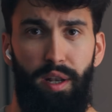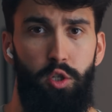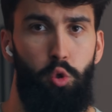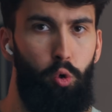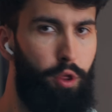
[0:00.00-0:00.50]
But
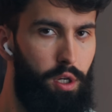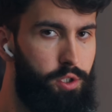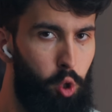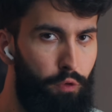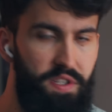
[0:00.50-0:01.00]
in truth,
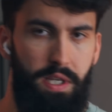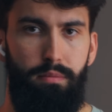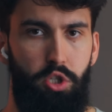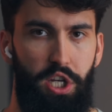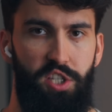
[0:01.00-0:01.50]
surface
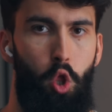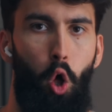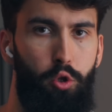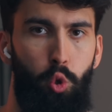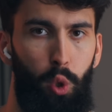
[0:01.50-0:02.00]
EMG is
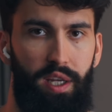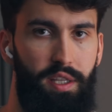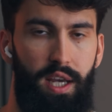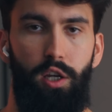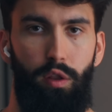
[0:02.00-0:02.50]
not a tool I
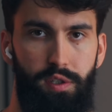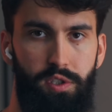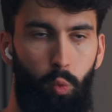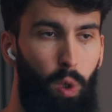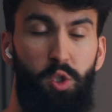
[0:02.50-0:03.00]
can tell you
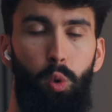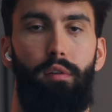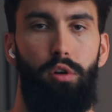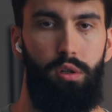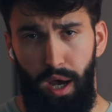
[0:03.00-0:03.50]
this
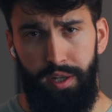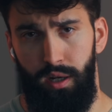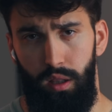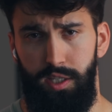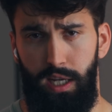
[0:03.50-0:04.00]
whatsoever.
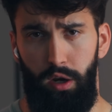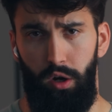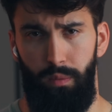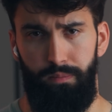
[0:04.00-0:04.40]
But let's carry on.